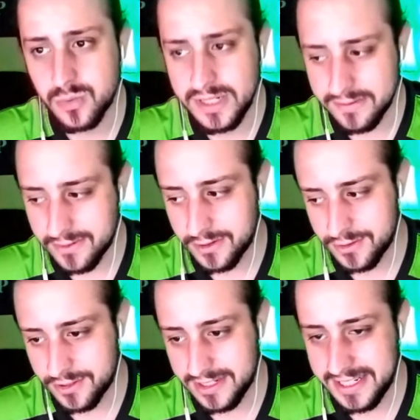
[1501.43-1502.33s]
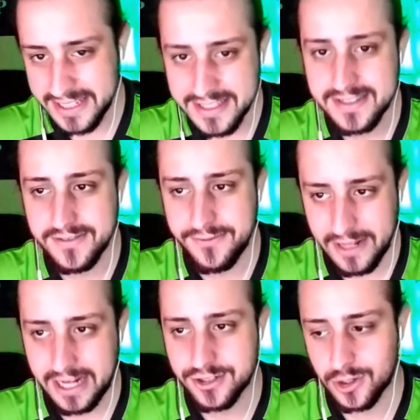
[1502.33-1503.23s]
Whedon version is the
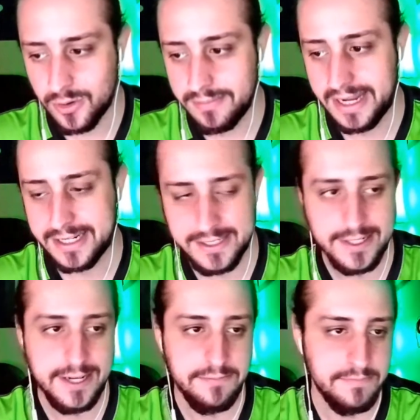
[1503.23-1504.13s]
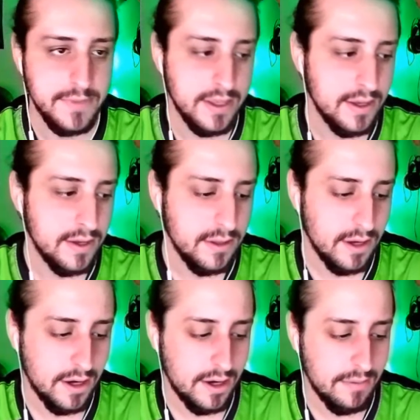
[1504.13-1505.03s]
Flash going back in time
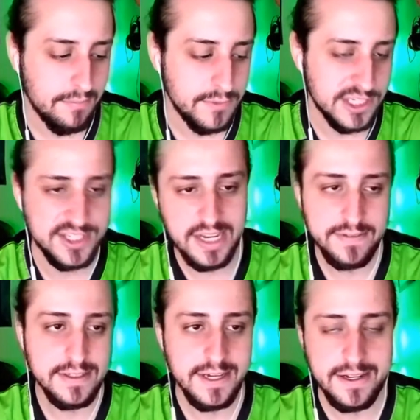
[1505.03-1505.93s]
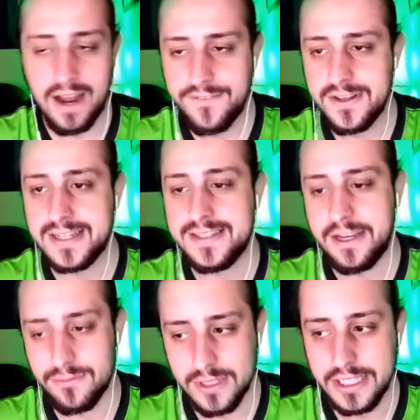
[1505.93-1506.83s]
to save the day. I feel like
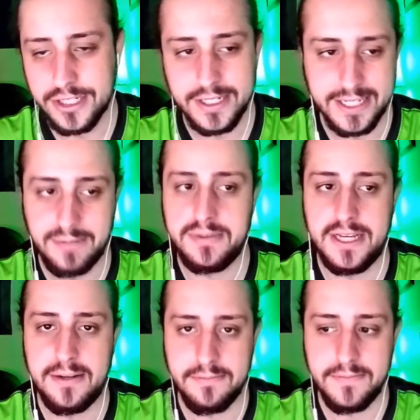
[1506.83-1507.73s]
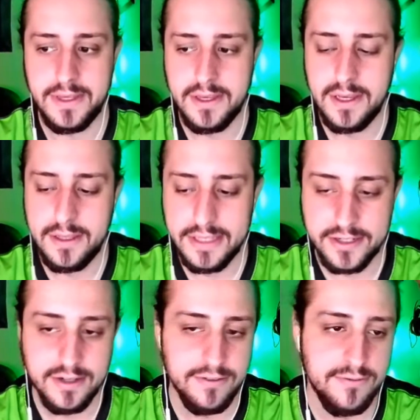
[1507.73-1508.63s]
they really could have kept that. They
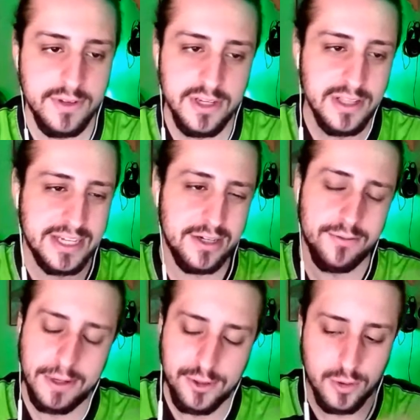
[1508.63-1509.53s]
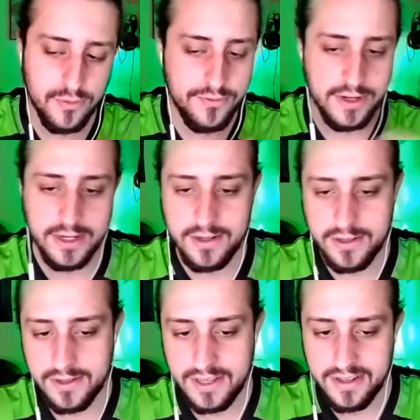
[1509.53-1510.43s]
could have, they could have retrofitted
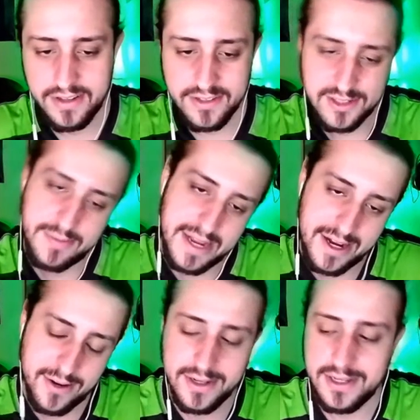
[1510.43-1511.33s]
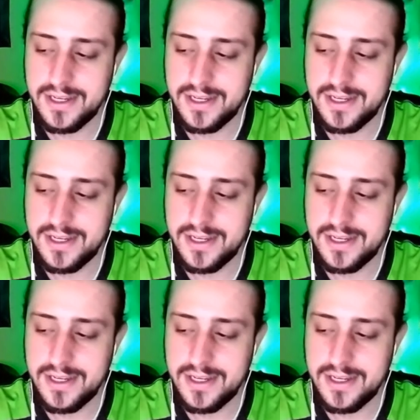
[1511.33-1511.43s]
it somehow,